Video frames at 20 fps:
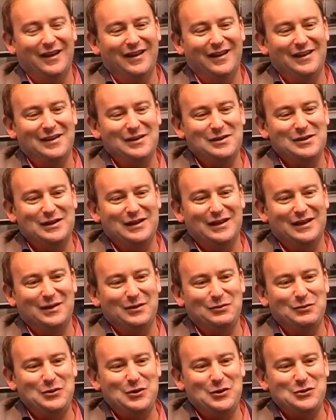And
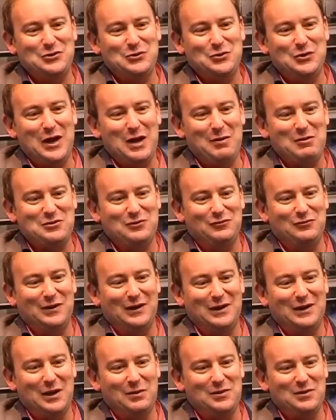we're not sure how much
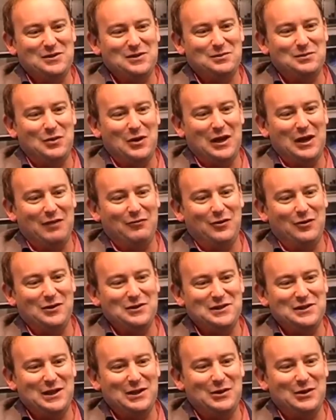effect our business might have on
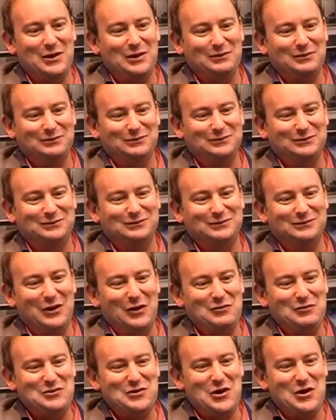his airline
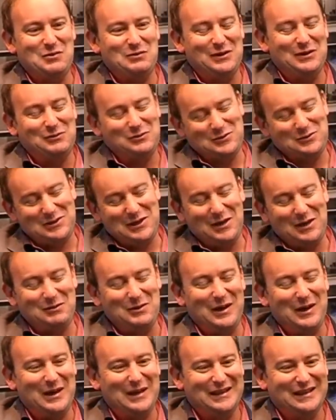over time, but we'll see how
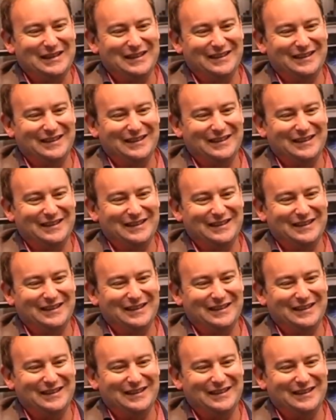we go.